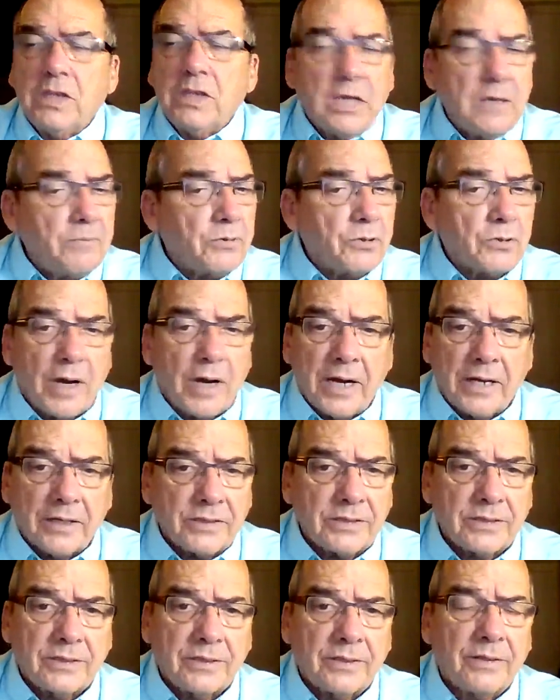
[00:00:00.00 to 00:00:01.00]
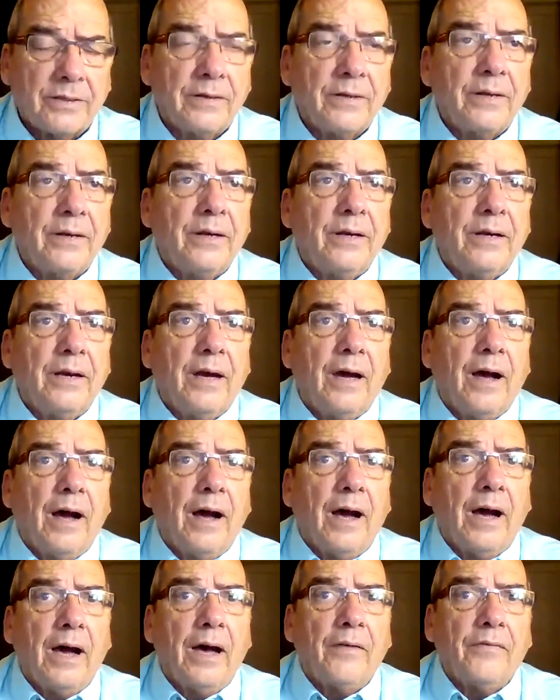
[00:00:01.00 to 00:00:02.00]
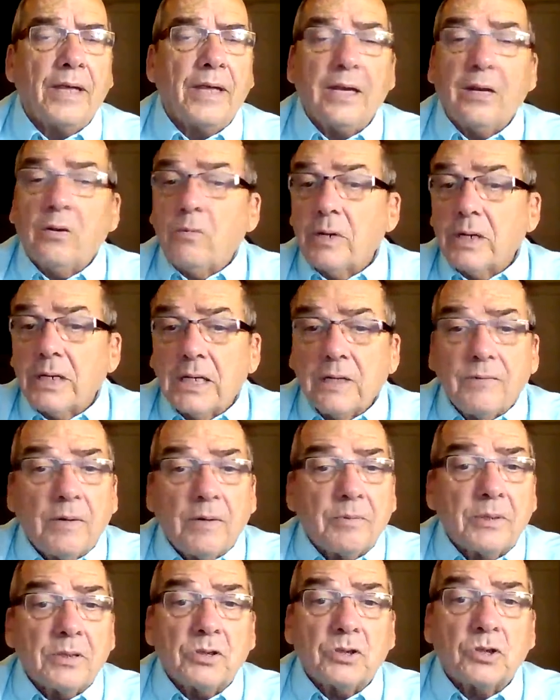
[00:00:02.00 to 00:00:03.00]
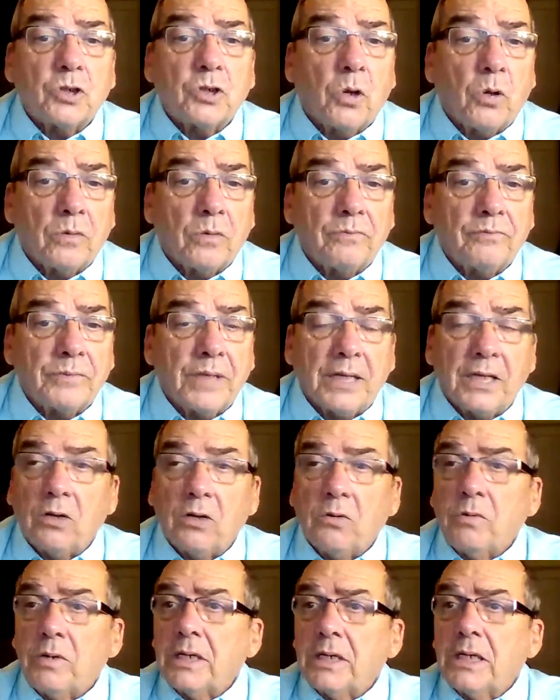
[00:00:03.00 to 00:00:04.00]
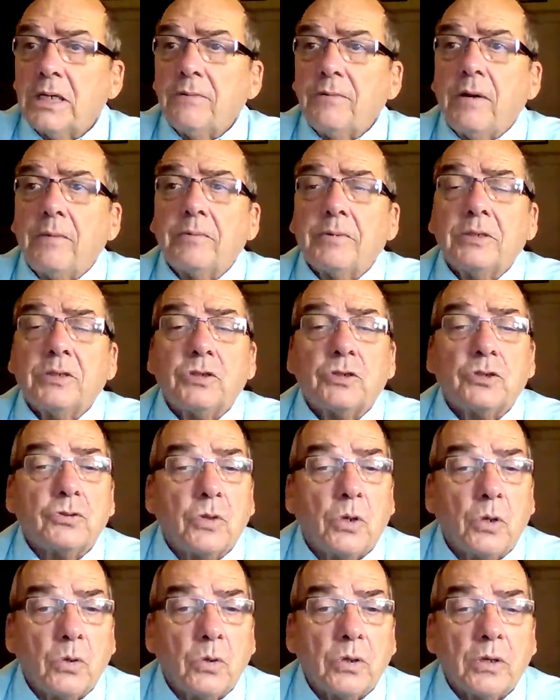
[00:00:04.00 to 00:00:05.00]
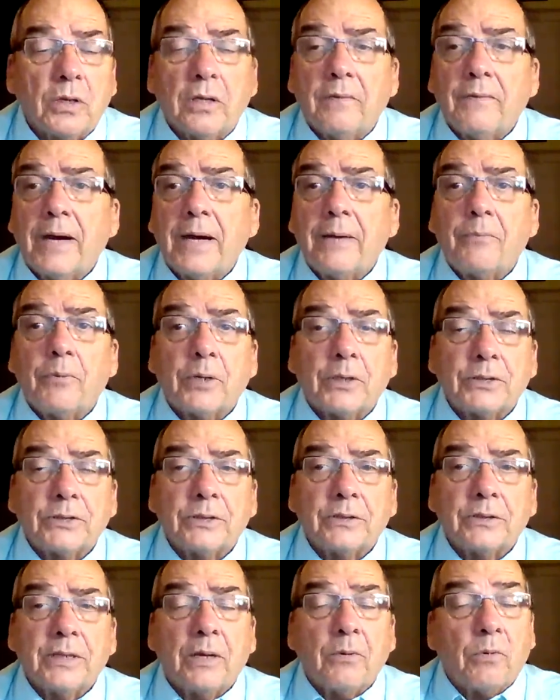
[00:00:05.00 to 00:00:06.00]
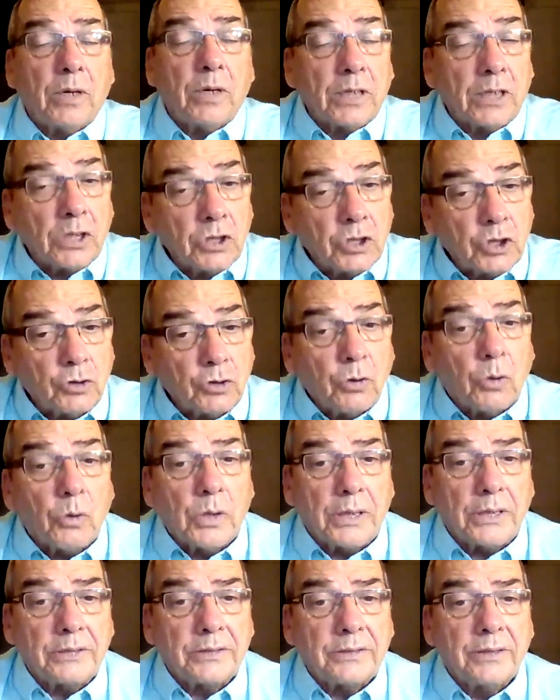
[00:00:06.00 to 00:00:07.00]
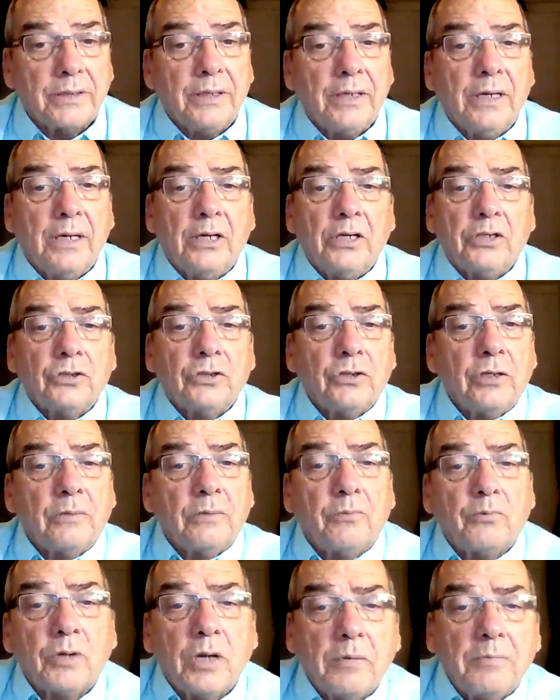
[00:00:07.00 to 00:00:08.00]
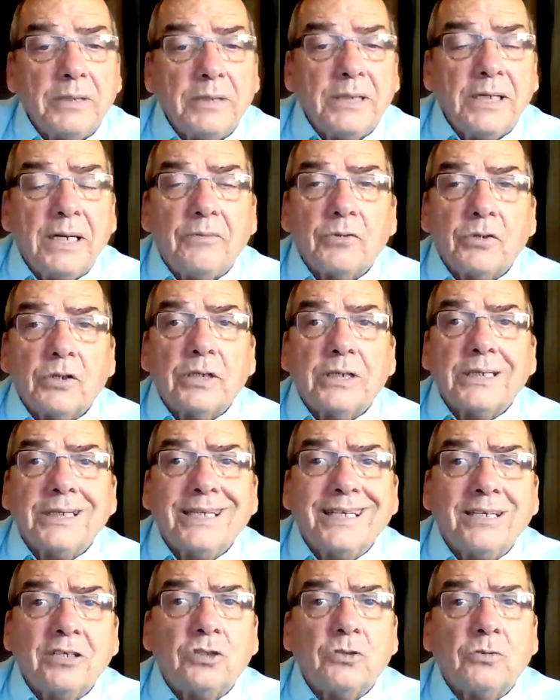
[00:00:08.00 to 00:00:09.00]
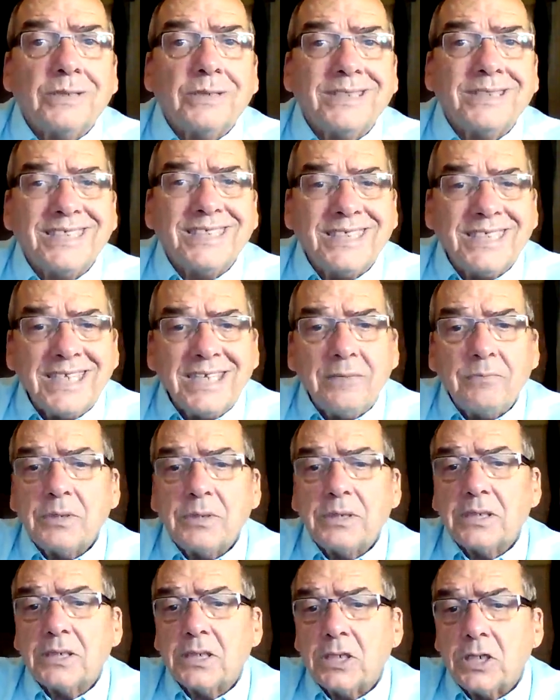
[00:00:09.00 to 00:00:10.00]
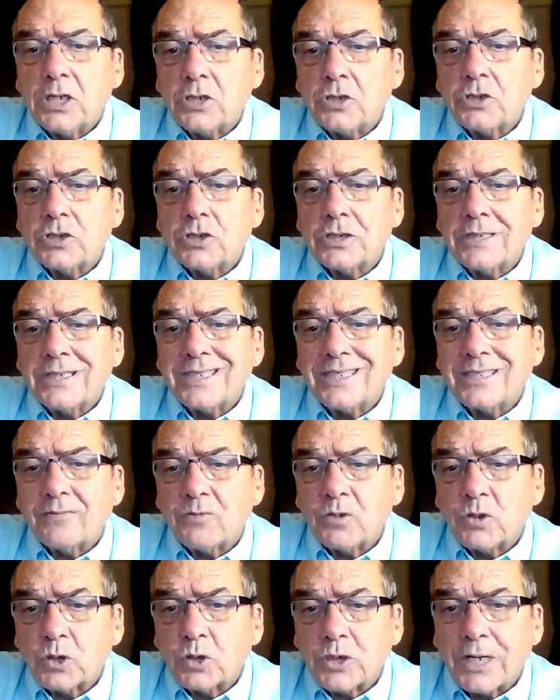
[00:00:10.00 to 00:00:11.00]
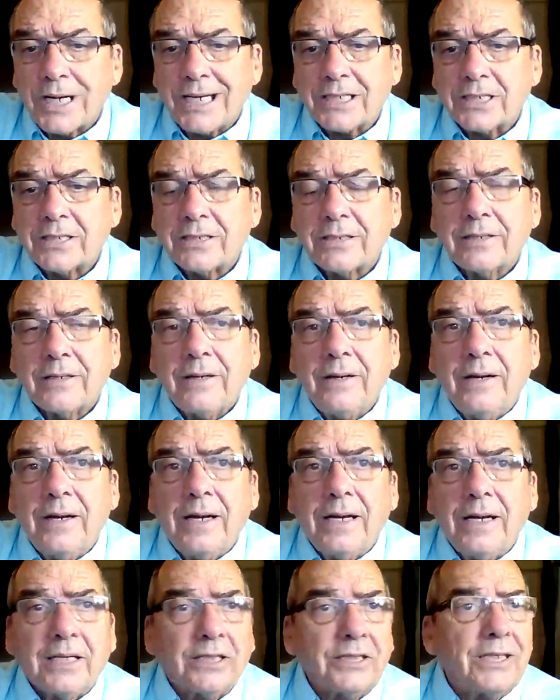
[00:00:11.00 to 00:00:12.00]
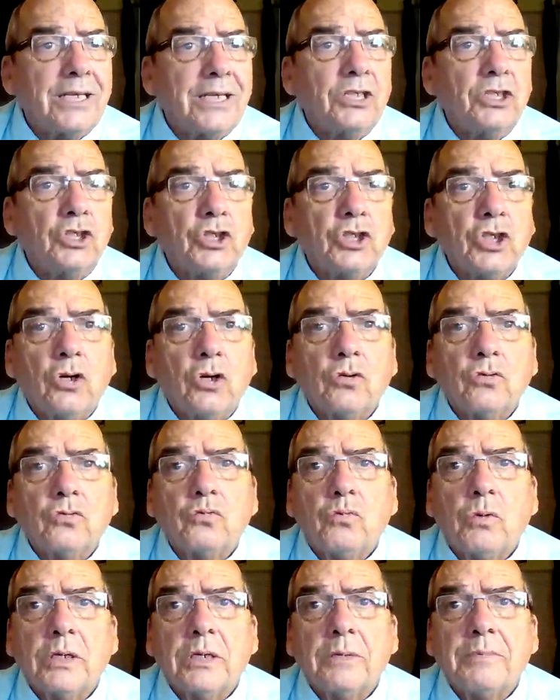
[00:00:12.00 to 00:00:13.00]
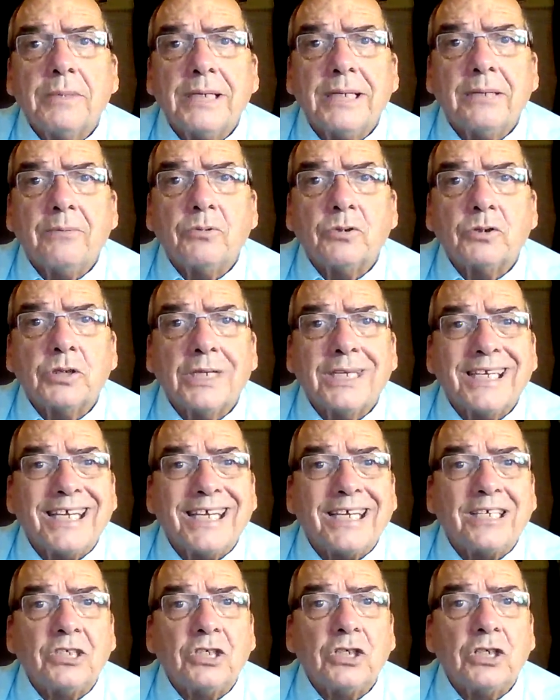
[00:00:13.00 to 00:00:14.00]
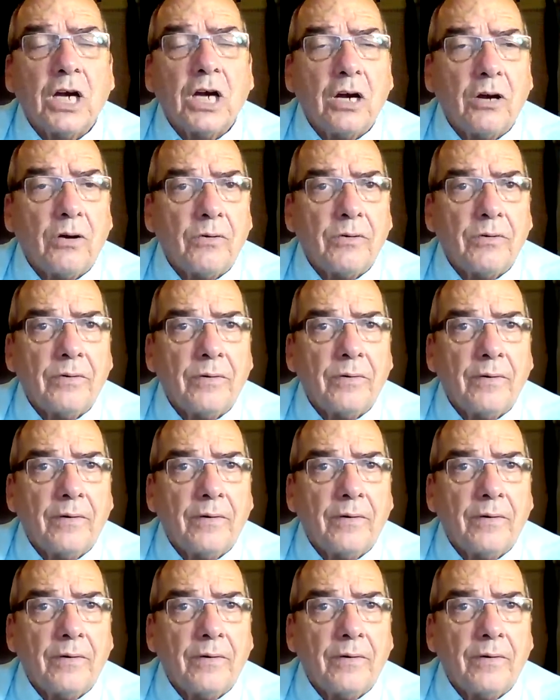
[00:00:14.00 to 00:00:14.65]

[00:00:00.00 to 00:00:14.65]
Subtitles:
deep trance. They don't want to give up control. They don't want to give up control of the vibration. They want to control it. So they're probably never going to get into a deep consciousness of trance, because they don't want to be able to let go.